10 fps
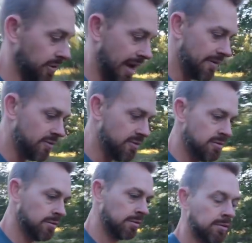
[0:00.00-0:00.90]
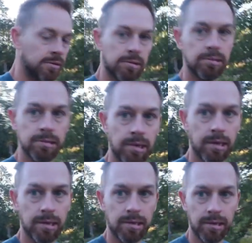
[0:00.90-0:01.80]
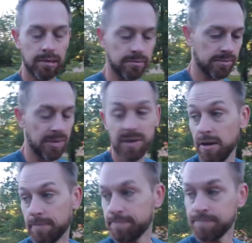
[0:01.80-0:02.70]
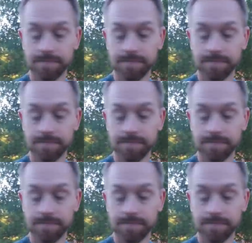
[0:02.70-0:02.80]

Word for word: gravel i don't know let me know